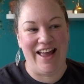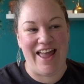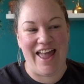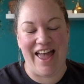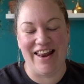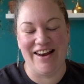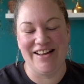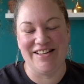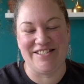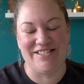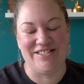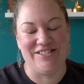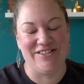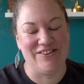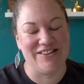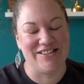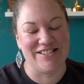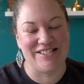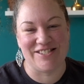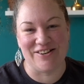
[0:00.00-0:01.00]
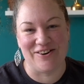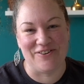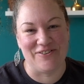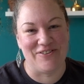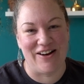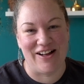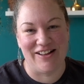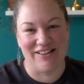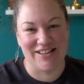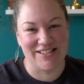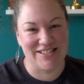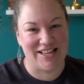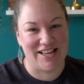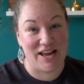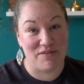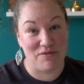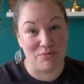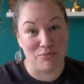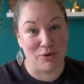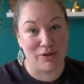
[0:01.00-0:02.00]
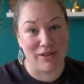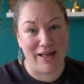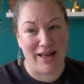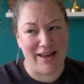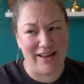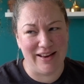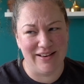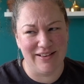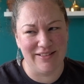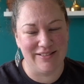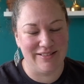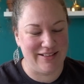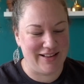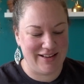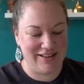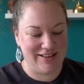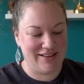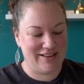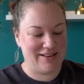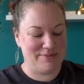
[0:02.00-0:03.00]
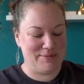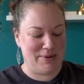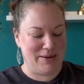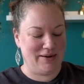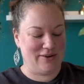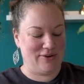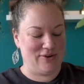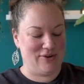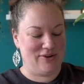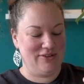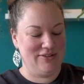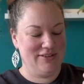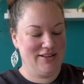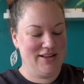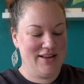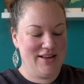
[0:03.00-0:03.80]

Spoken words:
and it's doing so well because I gave it more light. Like, come on, Nicole.